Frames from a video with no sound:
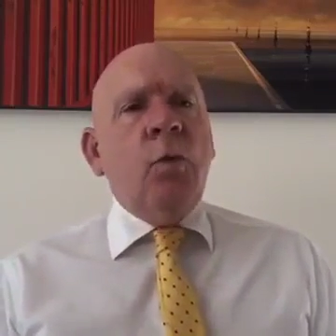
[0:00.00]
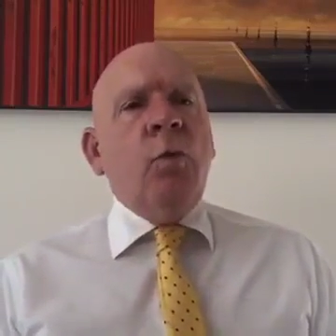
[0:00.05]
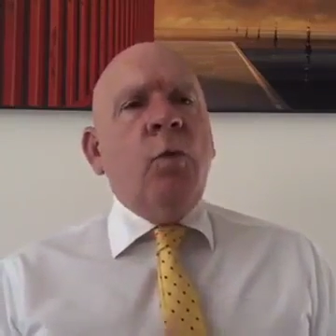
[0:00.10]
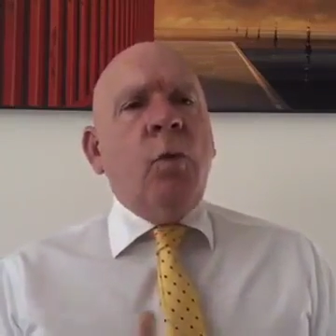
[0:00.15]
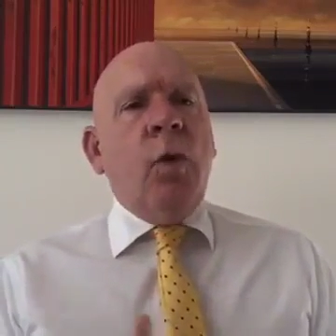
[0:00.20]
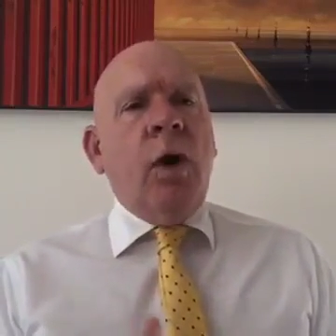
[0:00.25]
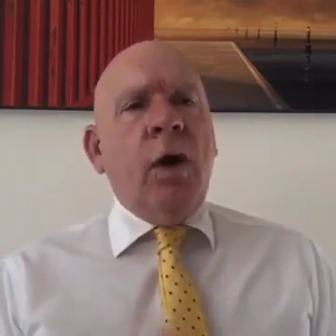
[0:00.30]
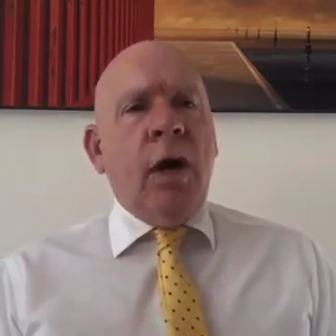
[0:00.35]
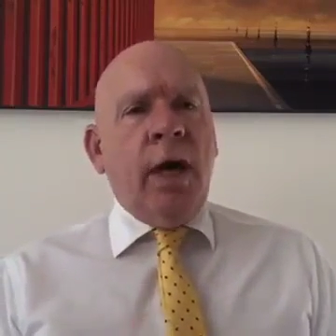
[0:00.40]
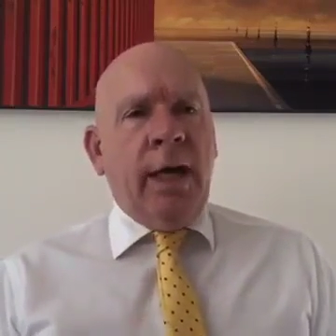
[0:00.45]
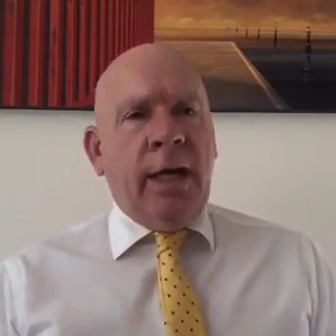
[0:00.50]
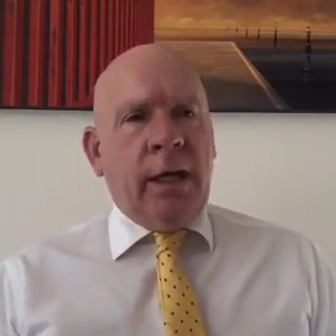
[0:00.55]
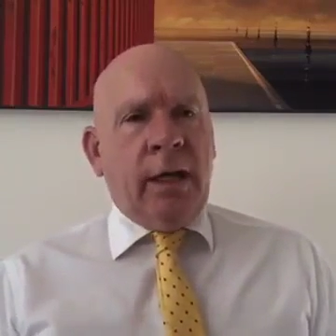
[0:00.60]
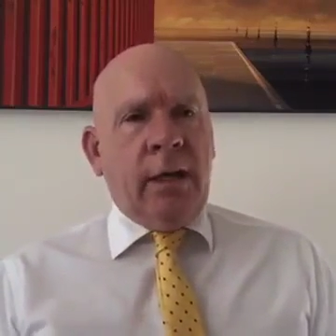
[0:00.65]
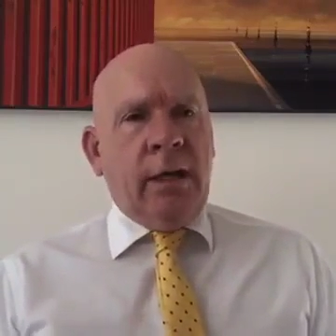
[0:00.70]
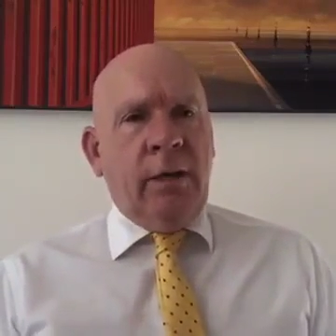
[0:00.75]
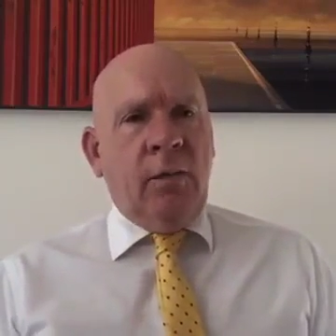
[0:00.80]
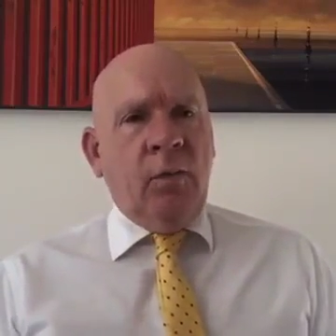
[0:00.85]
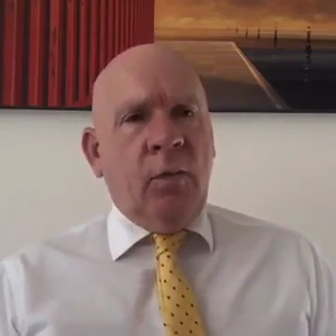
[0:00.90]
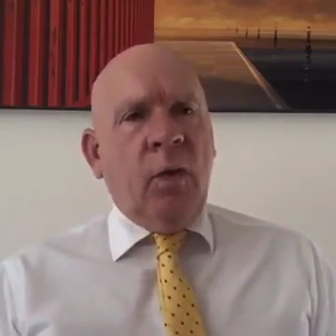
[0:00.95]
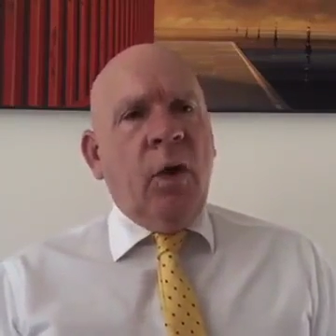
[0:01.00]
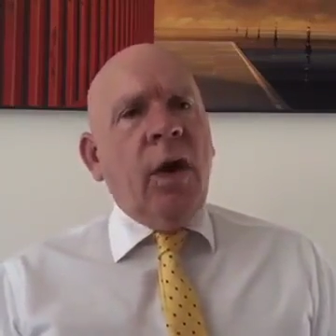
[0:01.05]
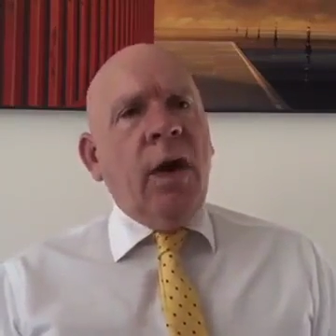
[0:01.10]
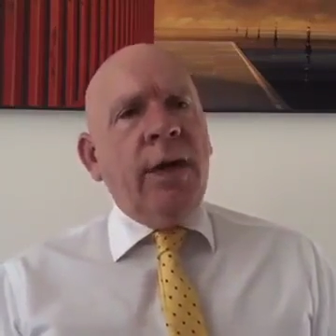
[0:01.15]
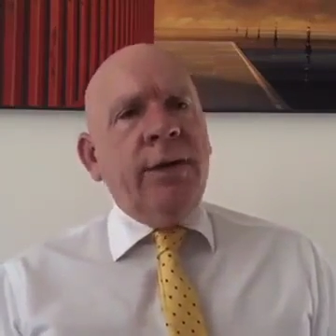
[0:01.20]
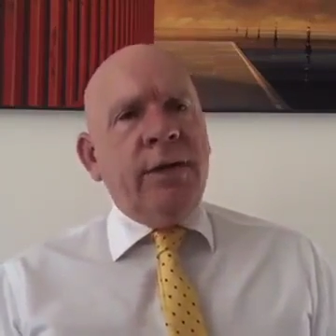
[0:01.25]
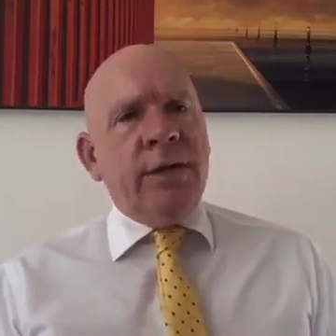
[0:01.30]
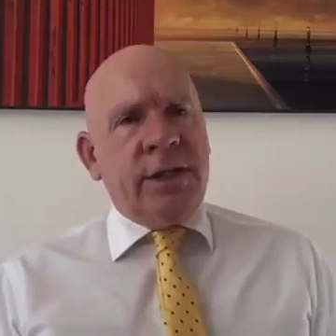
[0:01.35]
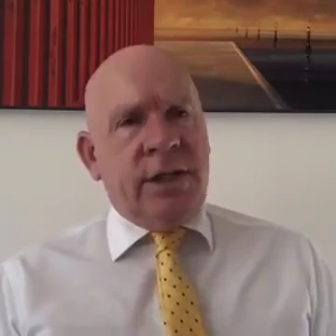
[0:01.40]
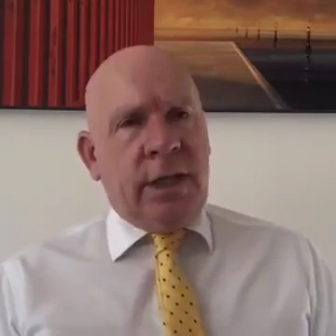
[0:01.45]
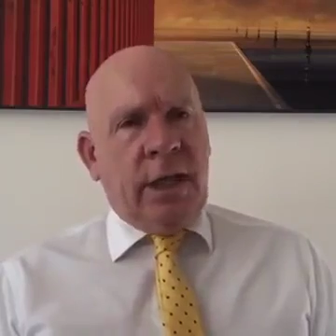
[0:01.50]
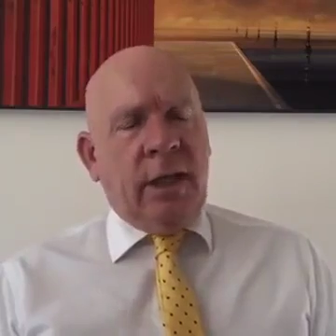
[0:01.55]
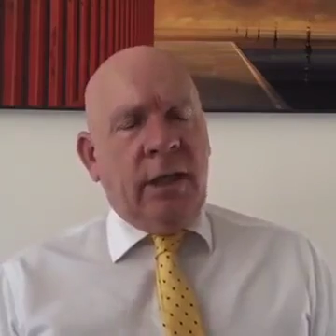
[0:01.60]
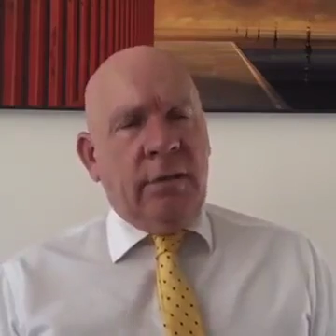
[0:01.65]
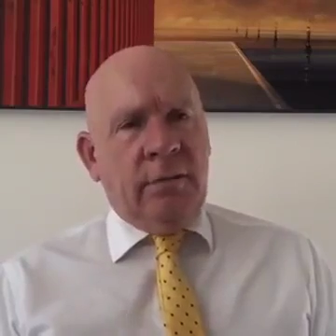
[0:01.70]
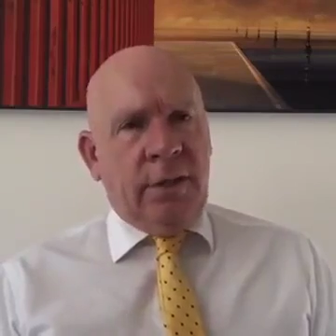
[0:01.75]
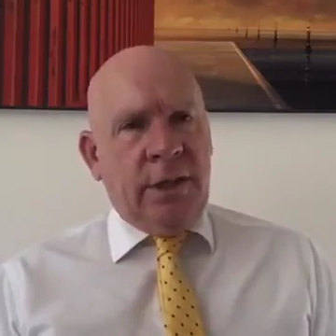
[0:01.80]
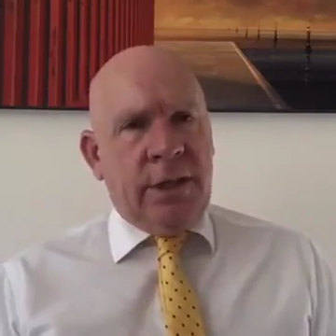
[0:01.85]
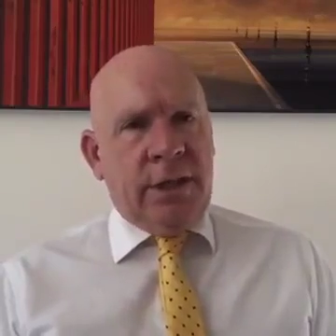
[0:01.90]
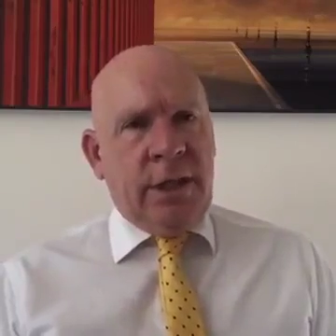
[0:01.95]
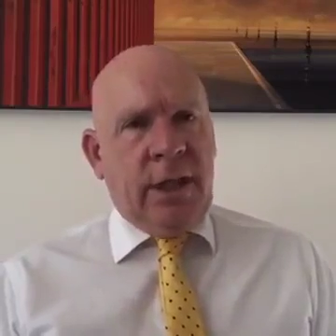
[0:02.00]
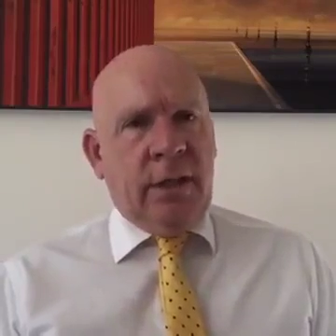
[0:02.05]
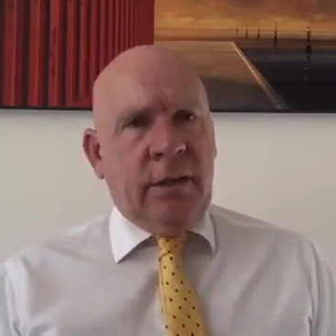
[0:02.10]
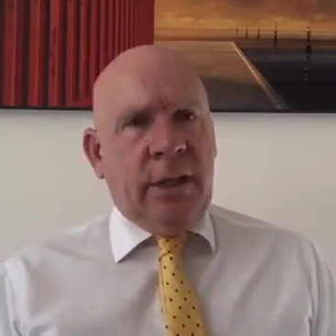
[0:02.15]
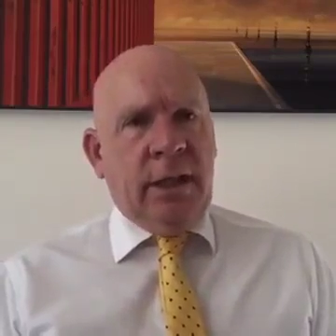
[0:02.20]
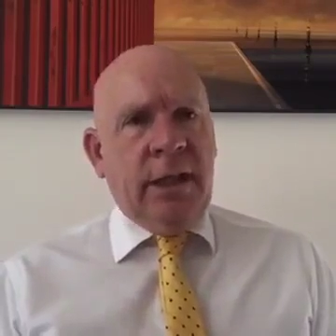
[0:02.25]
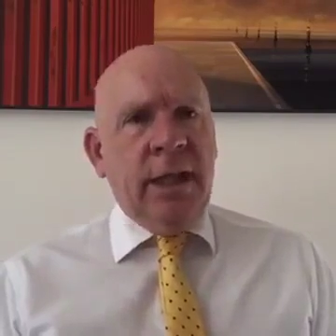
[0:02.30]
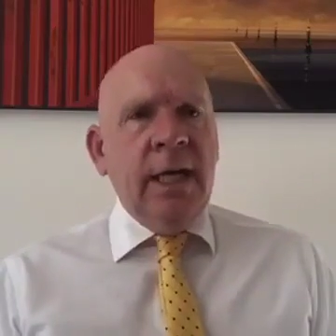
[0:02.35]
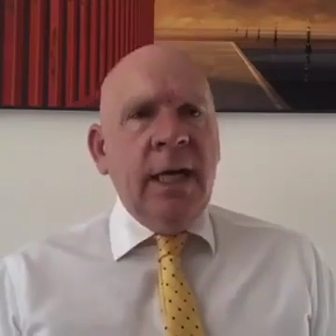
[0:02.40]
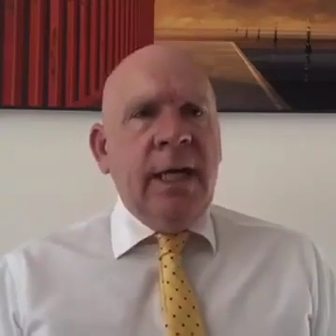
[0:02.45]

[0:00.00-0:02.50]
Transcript: why the seller is selling.